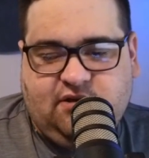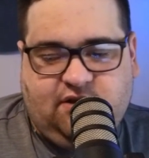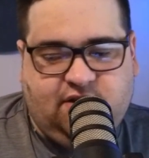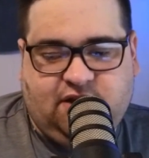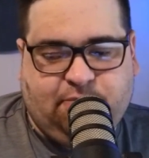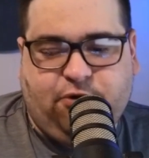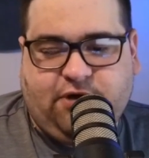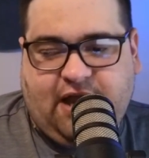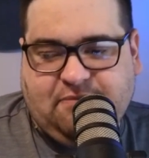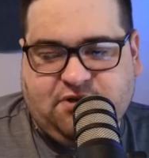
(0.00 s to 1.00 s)
that bowl
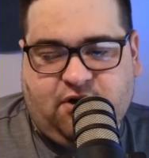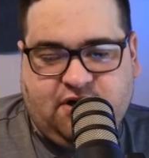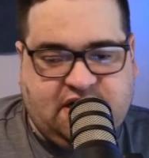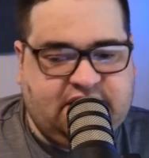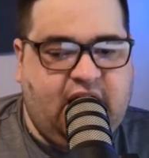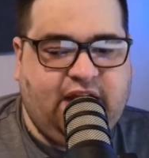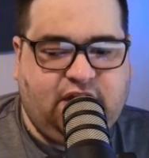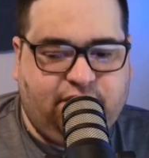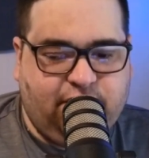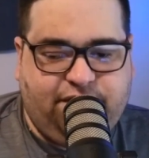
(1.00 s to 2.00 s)
games are
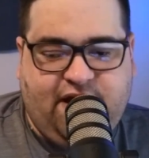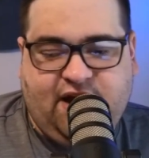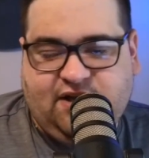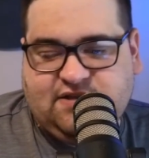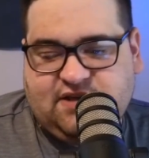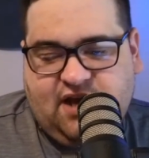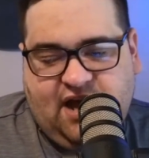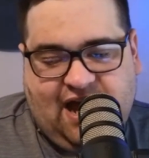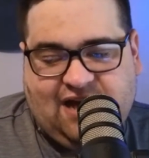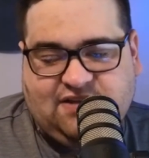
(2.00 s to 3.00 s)
designed for fans,
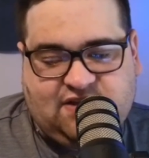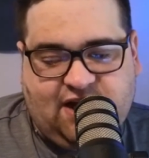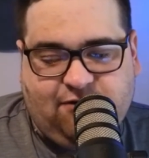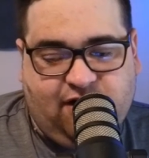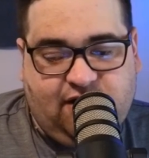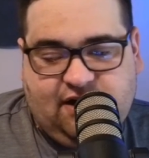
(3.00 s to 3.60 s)
etc.